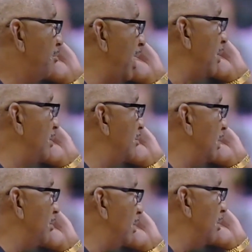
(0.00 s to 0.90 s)
Bibby,
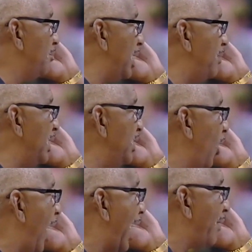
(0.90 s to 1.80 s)
Bibby
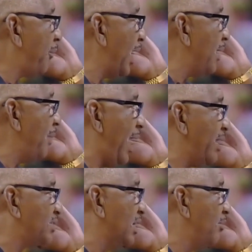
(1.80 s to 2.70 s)
know how to play
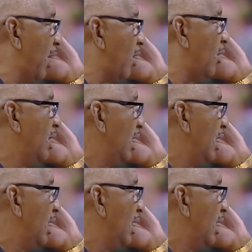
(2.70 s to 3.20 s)
basketball.